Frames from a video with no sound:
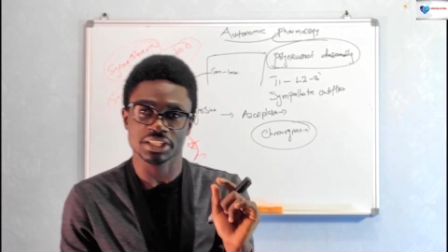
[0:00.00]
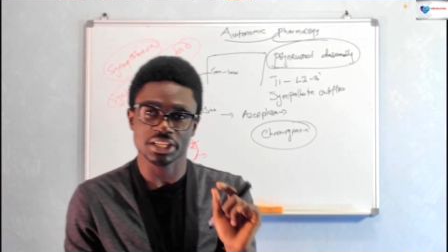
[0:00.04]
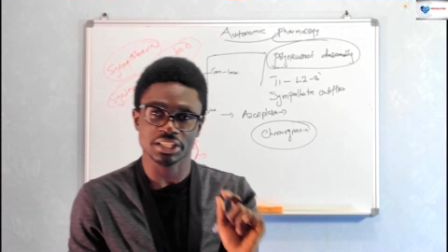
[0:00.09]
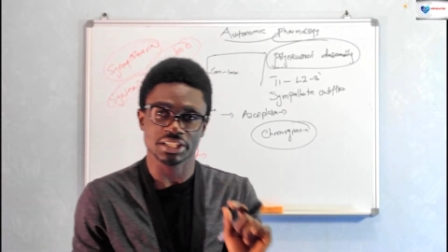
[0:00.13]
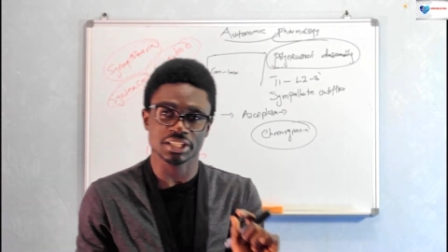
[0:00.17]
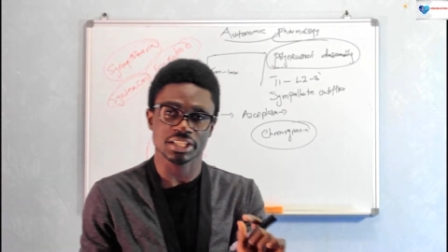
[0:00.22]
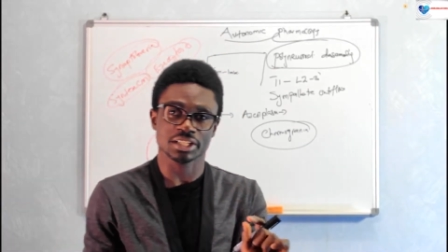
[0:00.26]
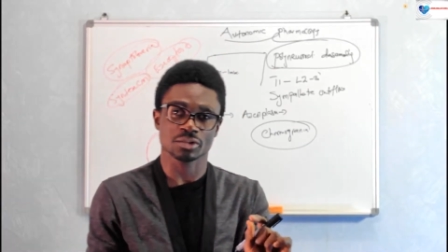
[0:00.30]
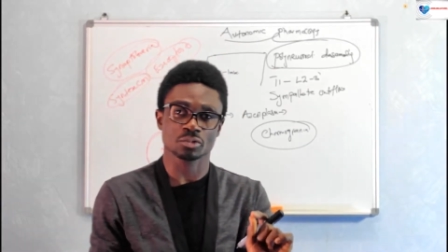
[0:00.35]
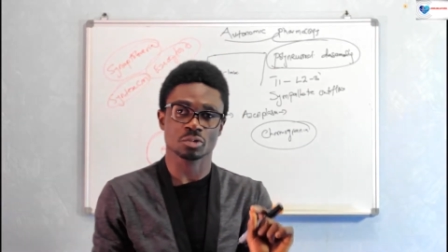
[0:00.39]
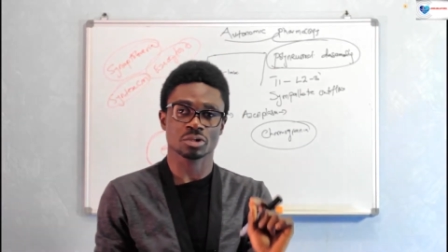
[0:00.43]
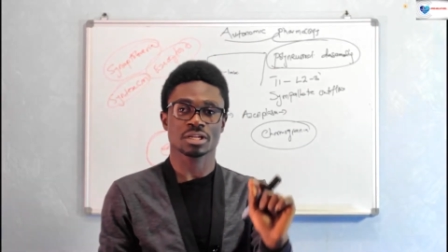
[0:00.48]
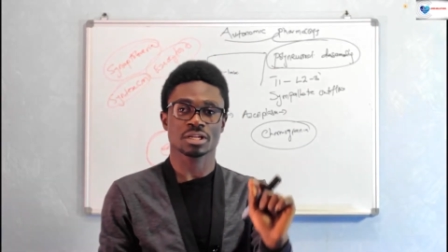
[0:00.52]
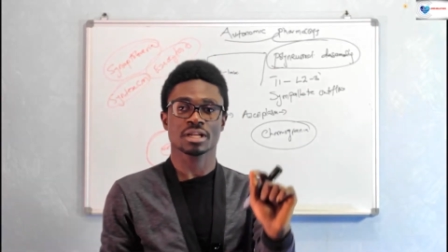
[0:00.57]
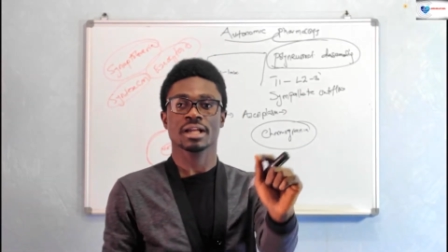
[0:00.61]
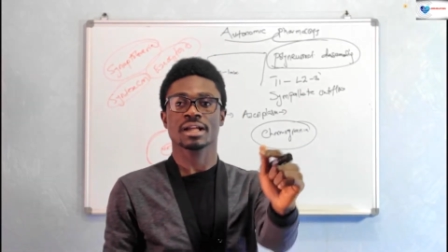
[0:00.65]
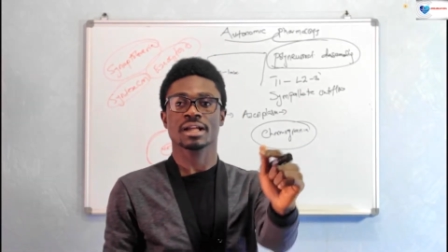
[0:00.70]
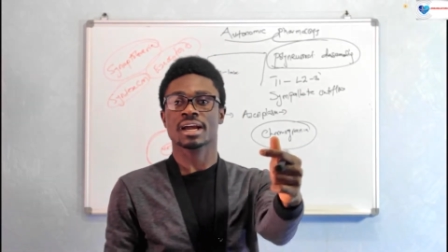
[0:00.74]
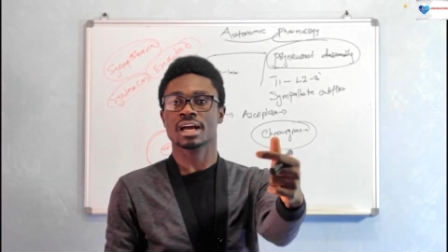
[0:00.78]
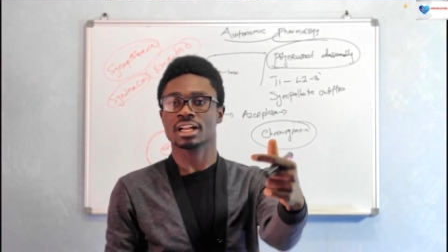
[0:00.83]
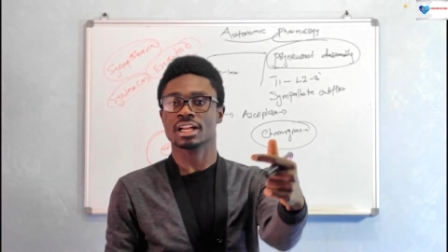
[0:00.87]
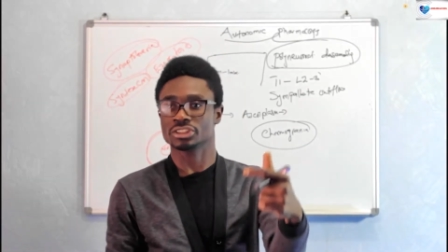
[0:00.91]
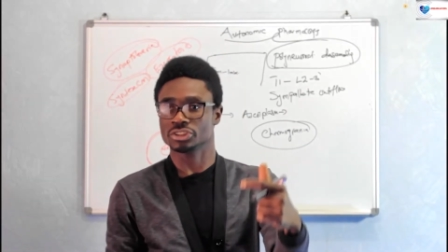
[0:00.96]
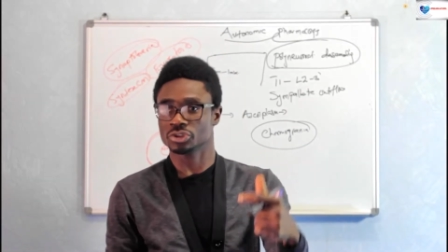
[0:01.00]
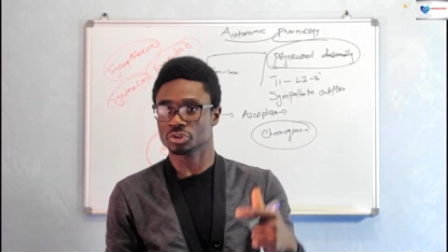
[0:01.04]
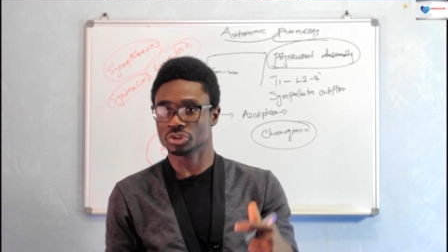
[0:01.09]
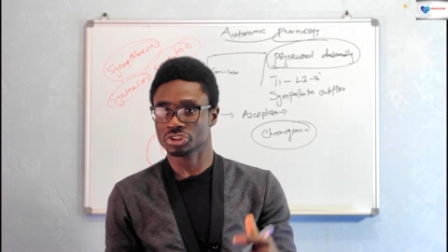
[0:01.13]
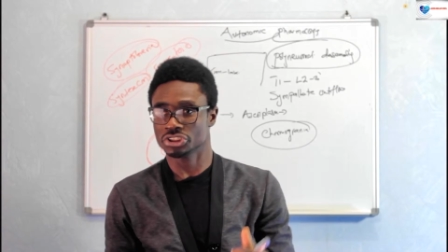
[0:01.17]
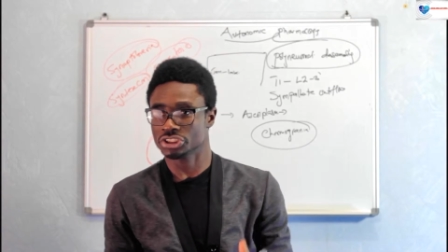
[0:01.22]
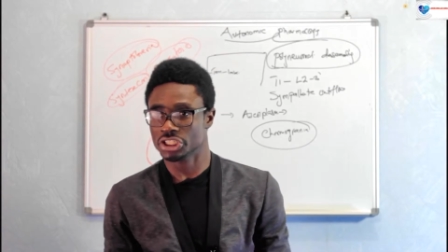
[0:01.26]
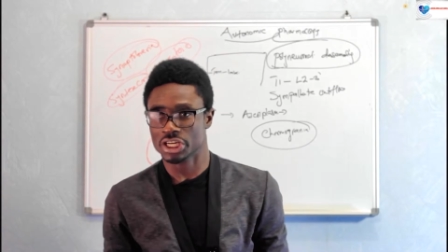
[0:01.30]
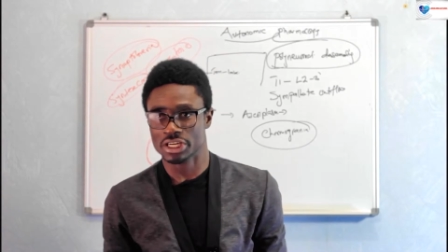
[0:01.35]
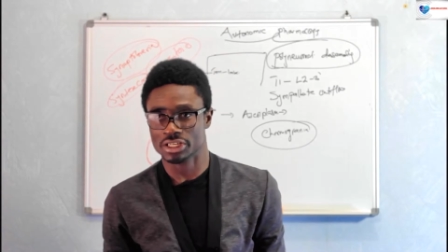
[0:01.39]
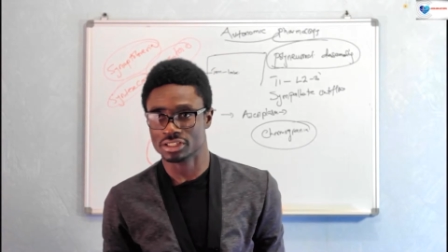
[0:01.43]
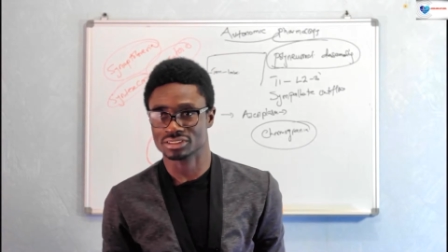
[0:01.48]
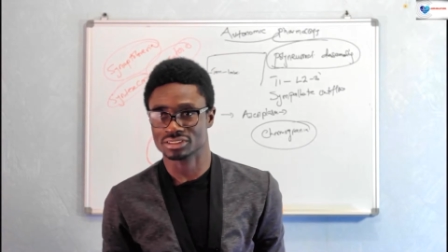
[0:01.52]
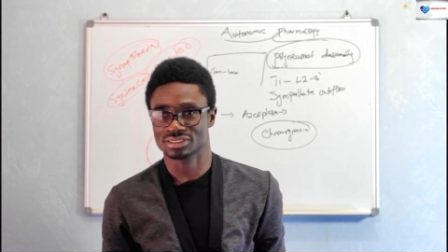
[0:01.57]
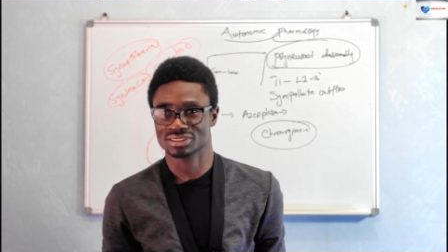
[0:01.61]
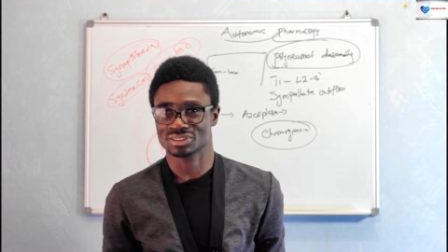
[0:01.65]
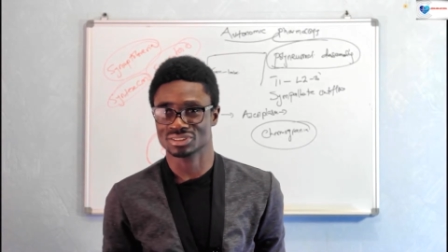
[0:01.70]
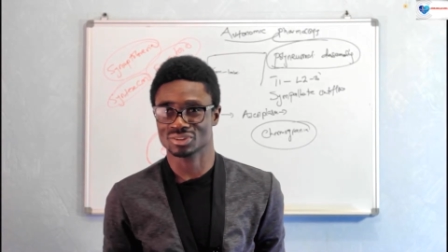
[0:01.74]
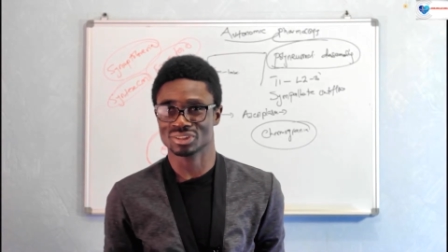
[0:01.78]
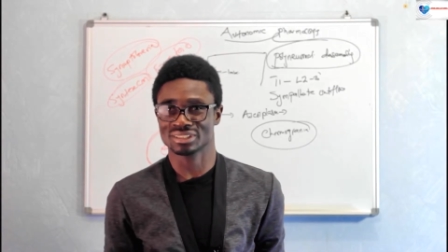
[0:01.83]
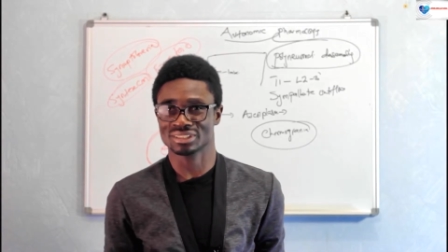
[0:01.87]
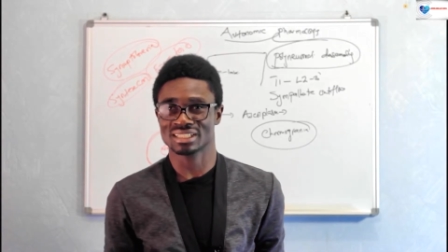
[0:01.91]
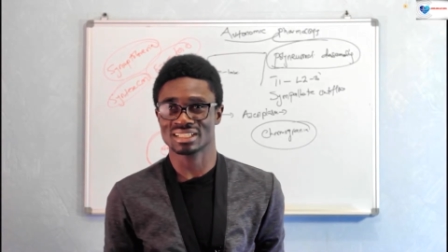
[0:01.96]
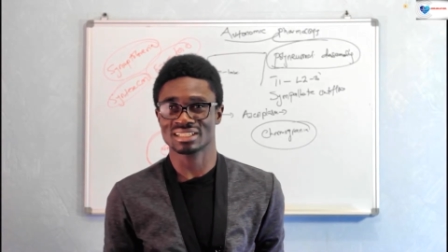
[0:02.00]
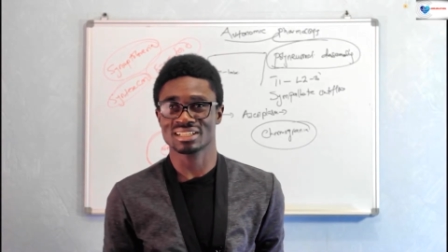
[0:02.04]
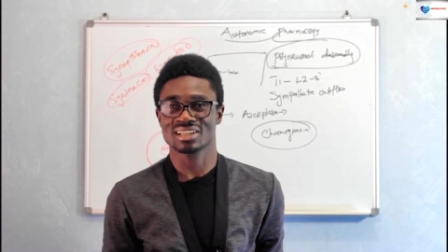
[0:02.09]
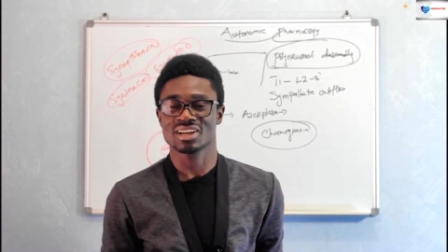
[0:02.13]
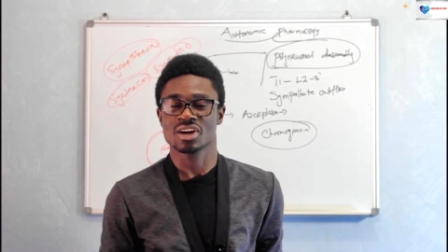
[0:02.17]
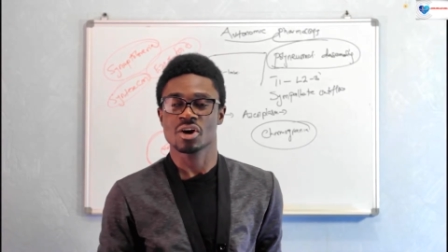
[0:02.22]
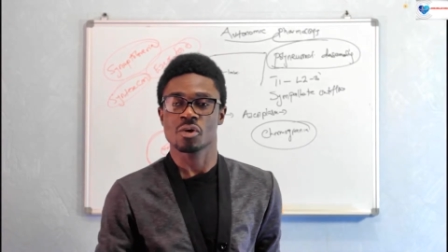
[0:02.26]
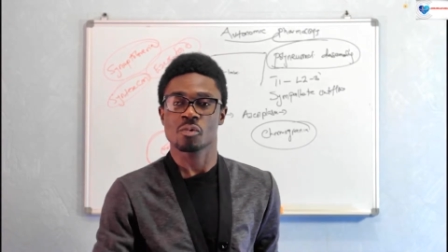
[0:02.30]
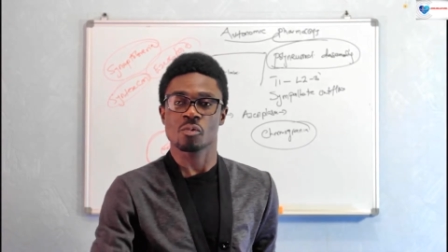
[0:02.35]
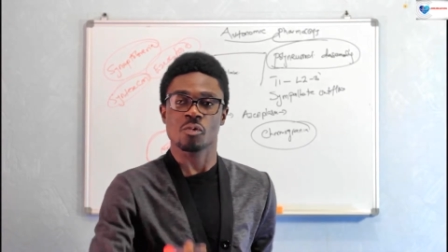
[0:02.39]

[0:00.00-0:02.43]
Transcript: gated what calcium channels. You understand?